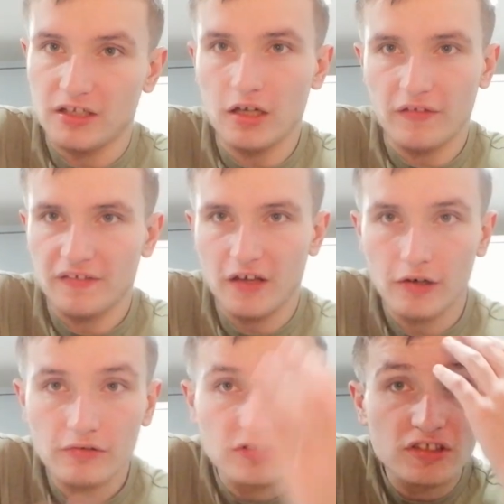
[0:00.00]
And
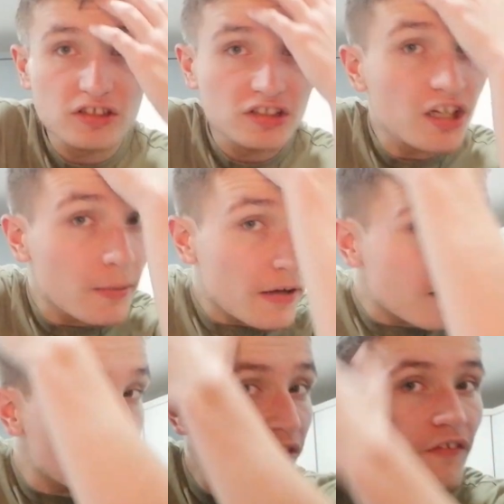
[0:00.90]
also I'm
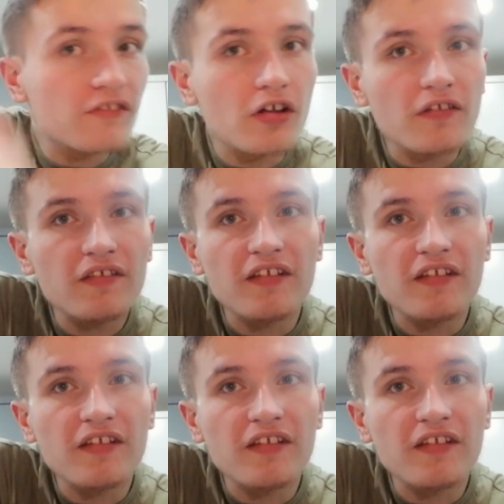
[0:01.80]
getting some stuff done.